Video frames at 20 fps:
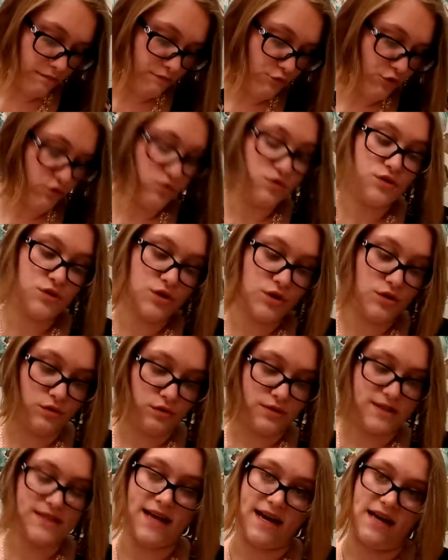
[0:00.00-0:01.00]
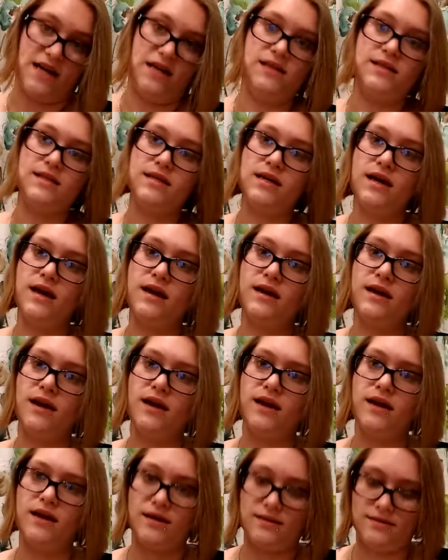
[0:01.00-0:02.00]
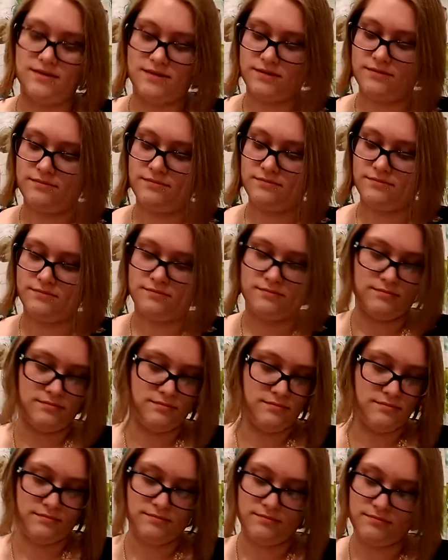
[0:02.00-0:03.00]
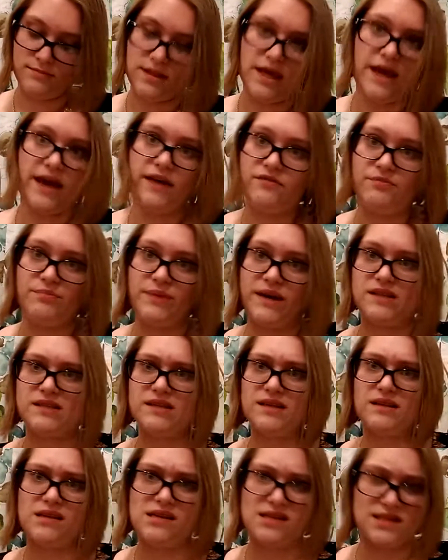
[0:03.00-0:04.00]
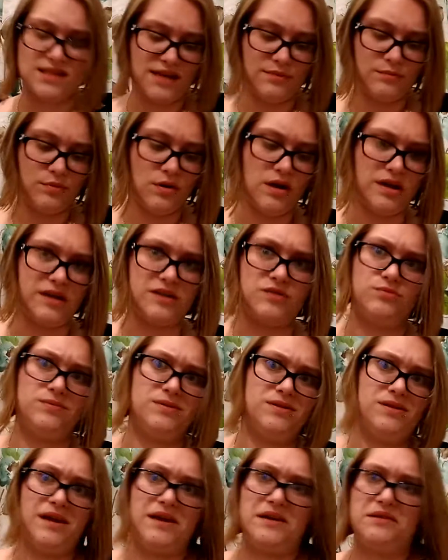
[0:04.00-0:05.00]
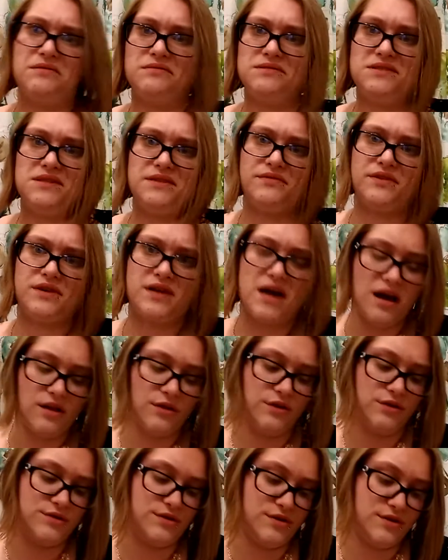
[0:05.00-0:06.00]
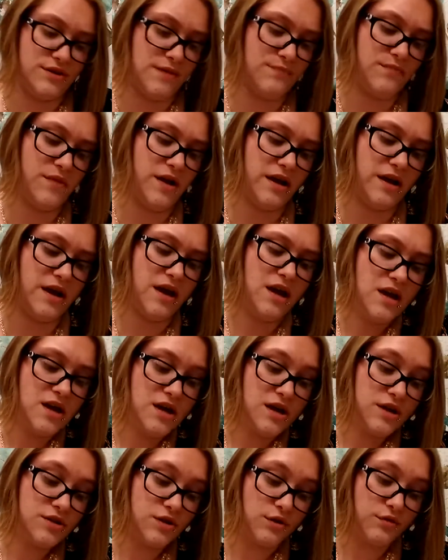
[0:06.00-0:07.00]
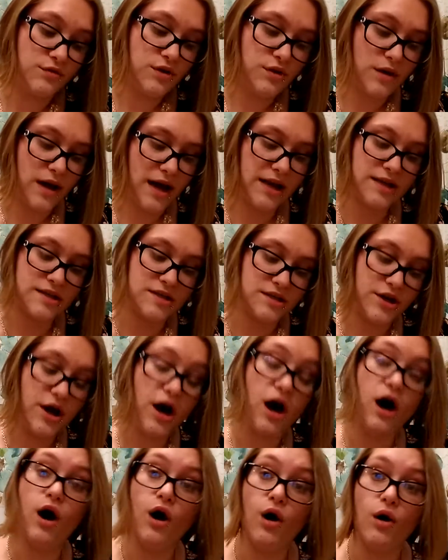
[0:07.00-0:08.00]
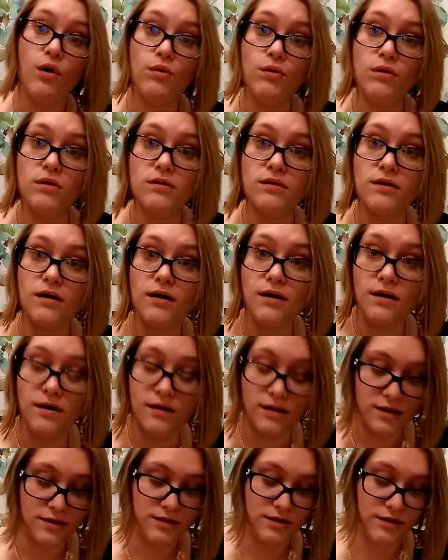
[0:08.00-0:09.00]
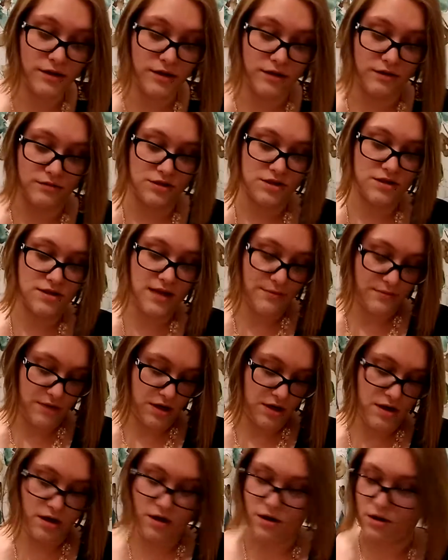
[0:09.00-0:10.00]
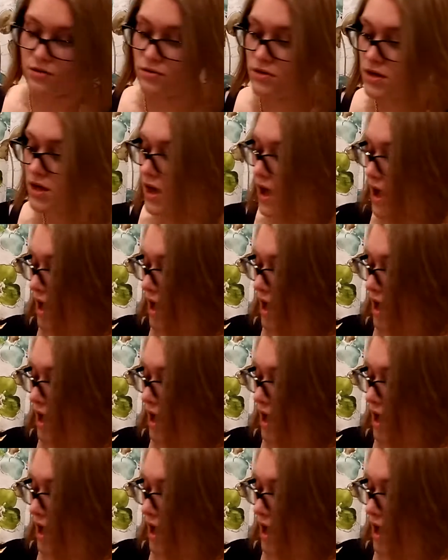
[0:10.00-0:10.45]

Full Circle site, and they have basically the same products, but like different colors or something. So if you guys know, just let me know